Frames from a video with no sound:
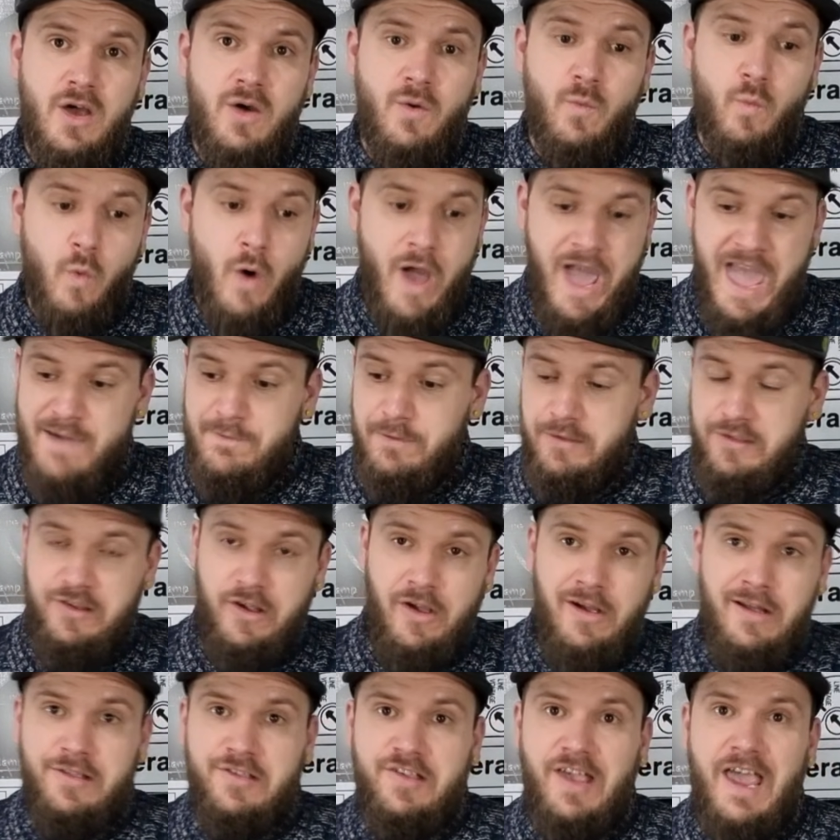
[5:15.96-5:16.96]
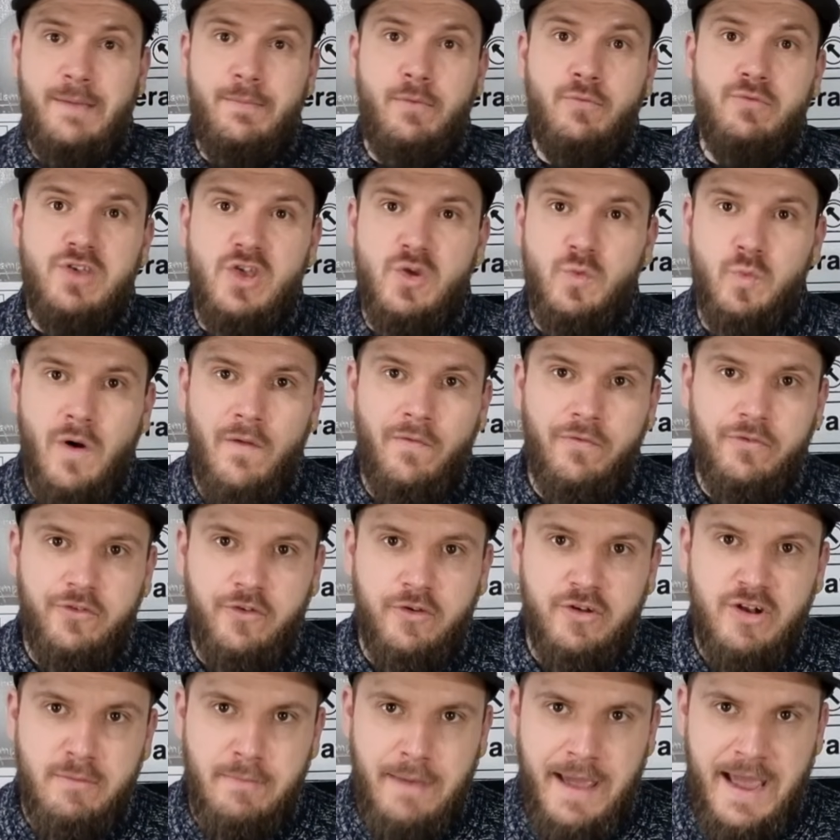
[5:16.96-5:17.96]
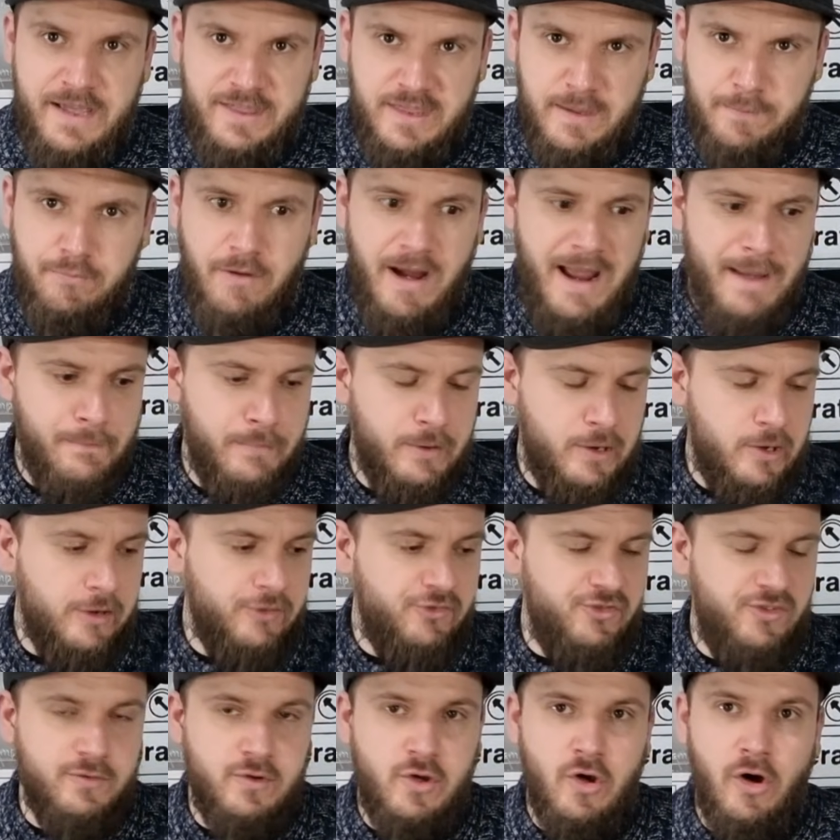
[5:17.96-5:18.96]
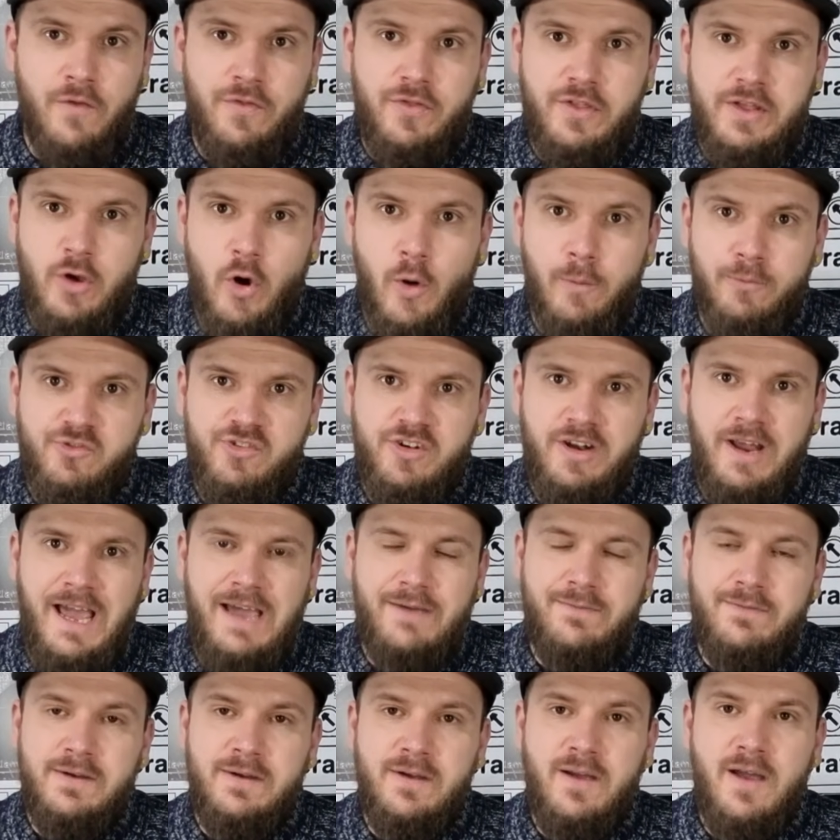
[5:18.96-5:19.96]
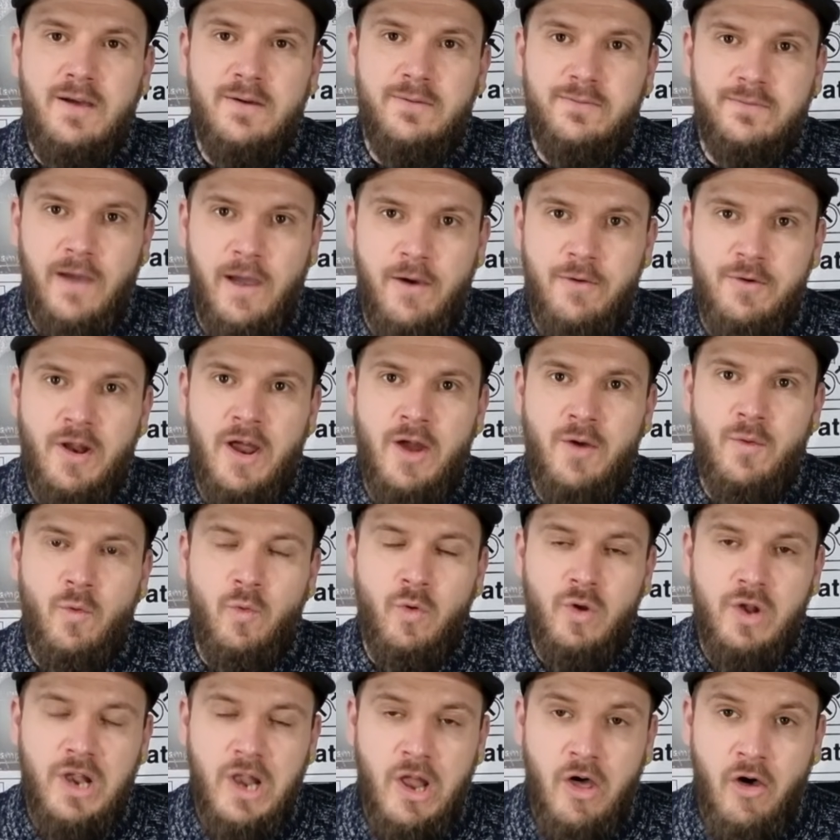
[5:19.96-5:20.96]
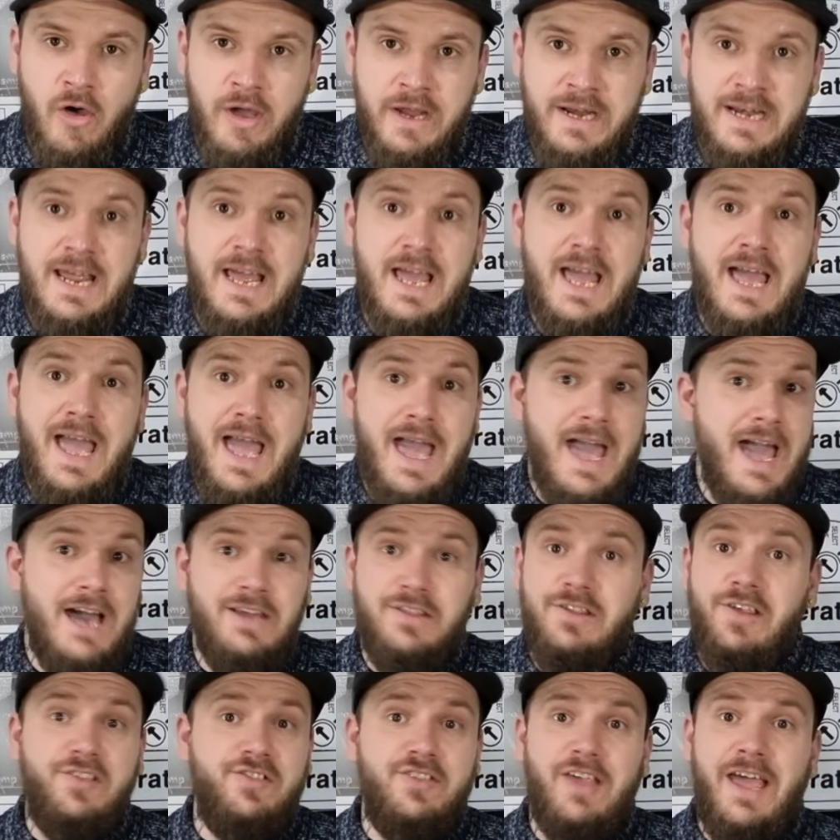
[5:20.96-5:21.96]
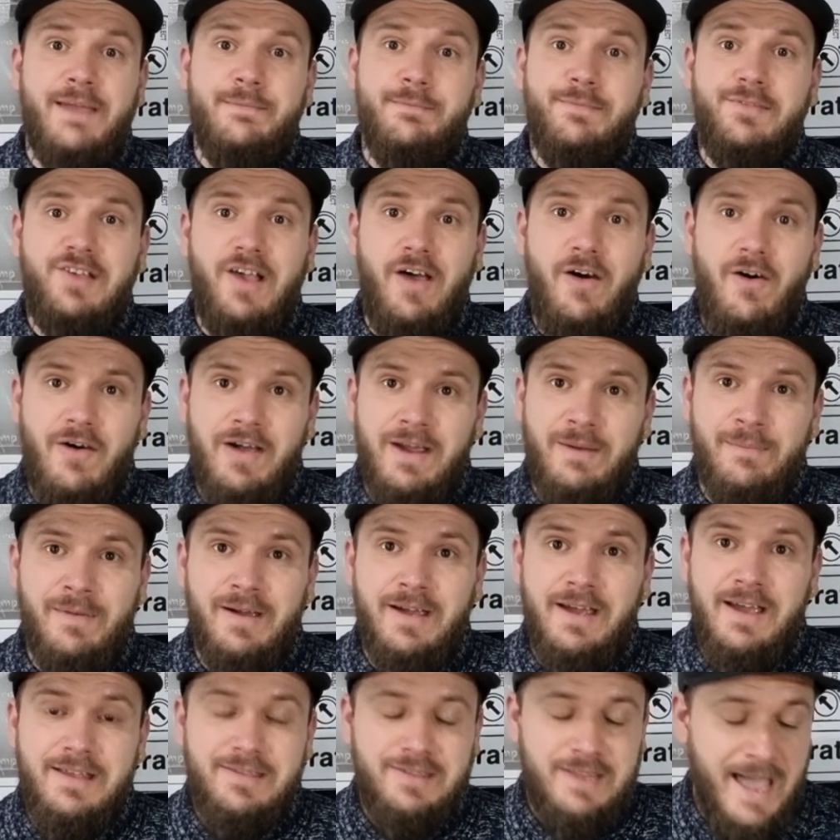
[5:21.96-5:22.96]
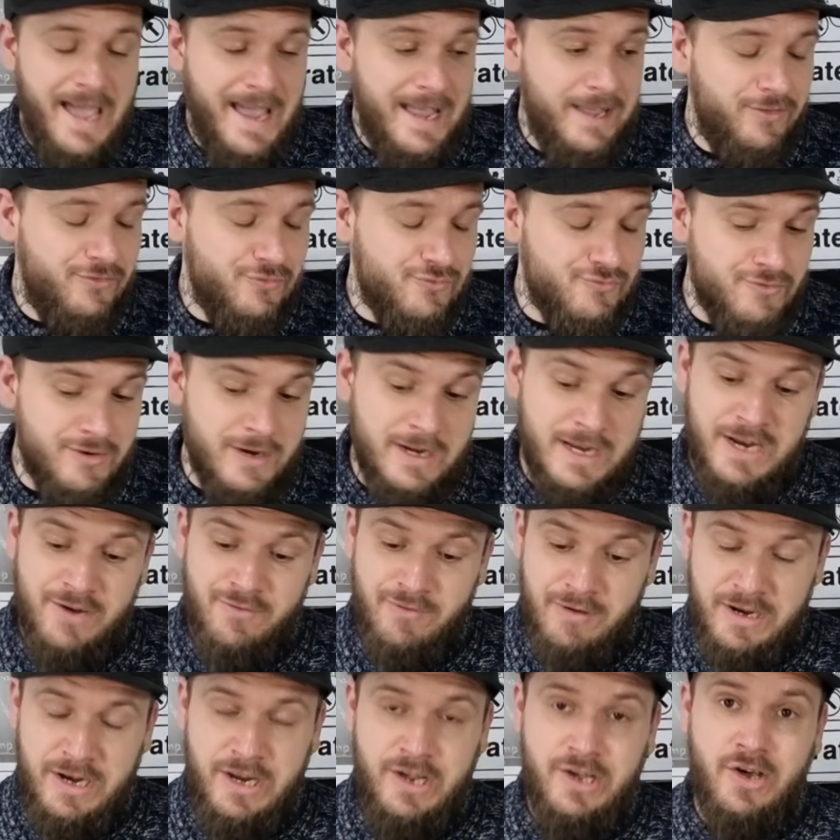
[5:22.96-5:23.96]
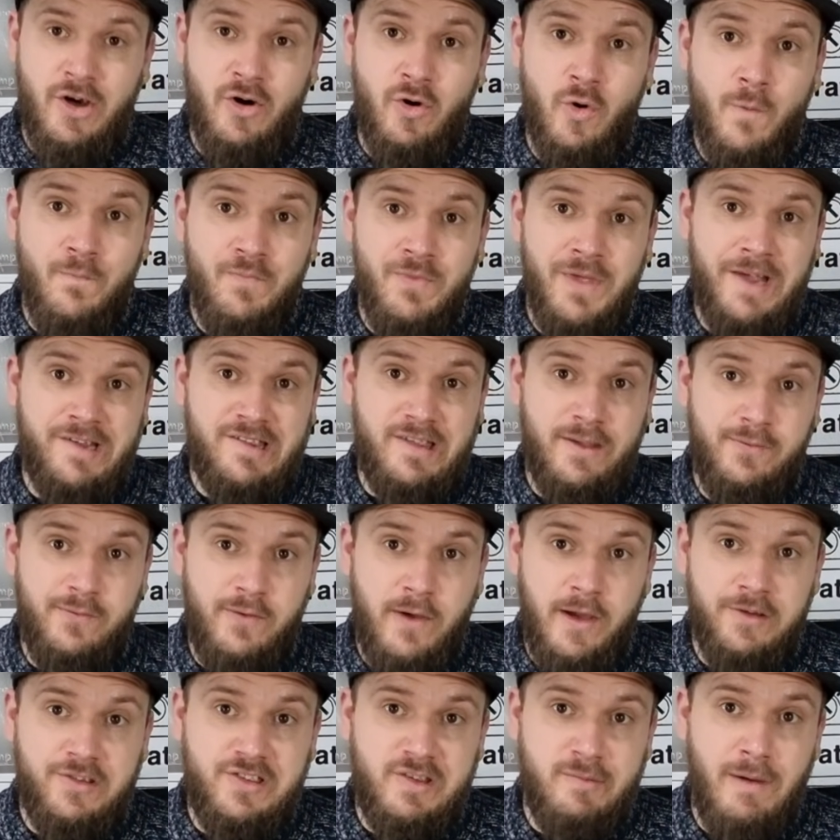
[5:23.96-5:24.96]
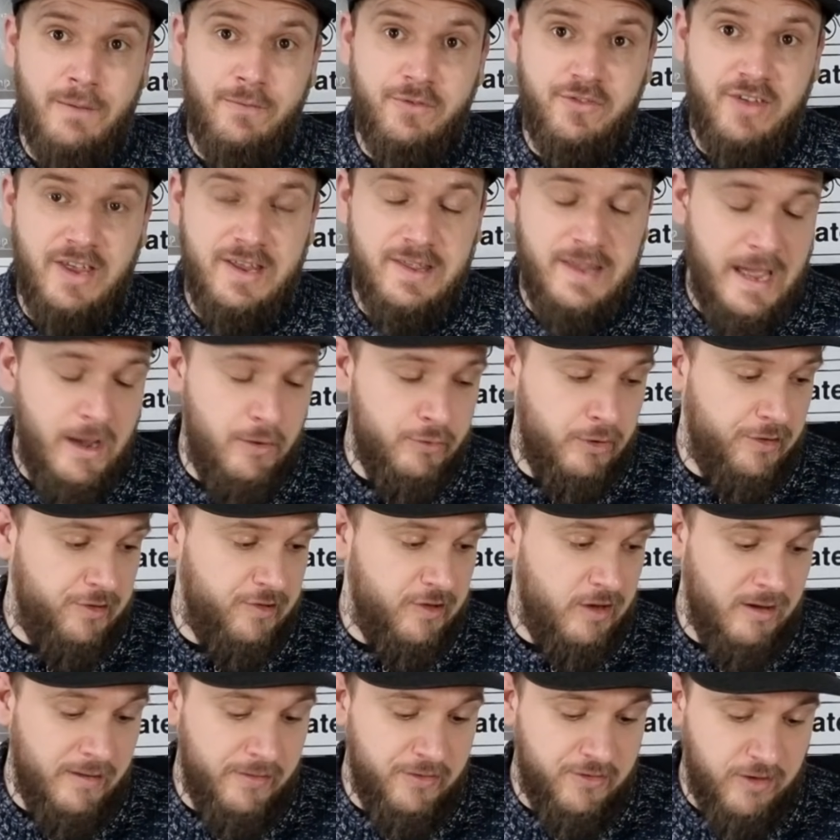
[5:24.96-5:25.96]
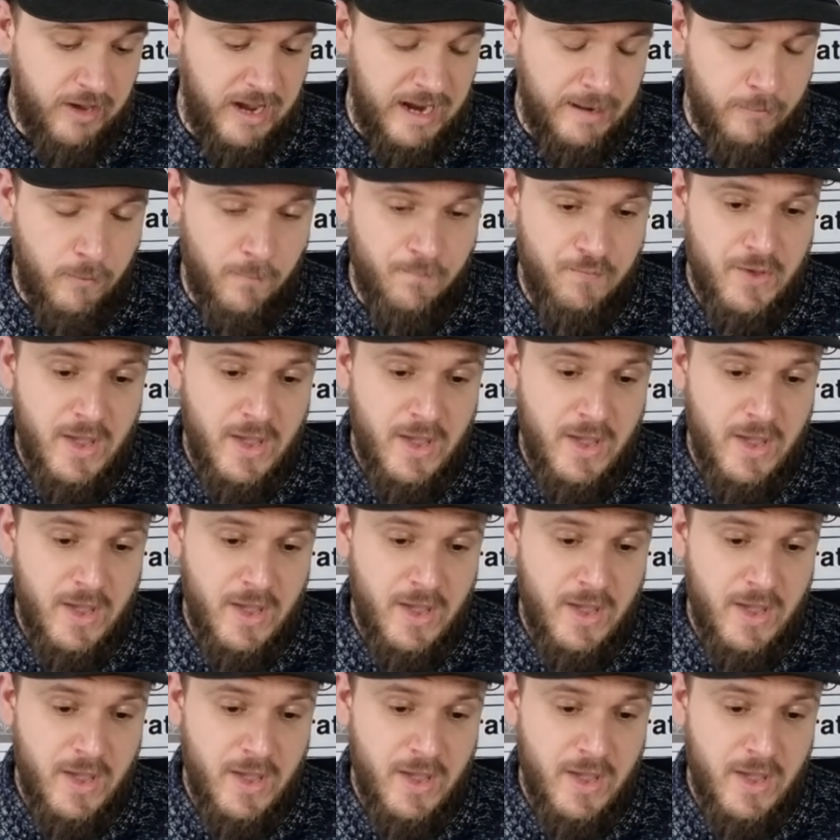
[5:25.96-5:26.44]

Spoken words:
whatever turntable you want to, no matter the brand, because you've got the option of having phono or line at the same time. That is really, really cool. That's the first time I've seen that on a turntable.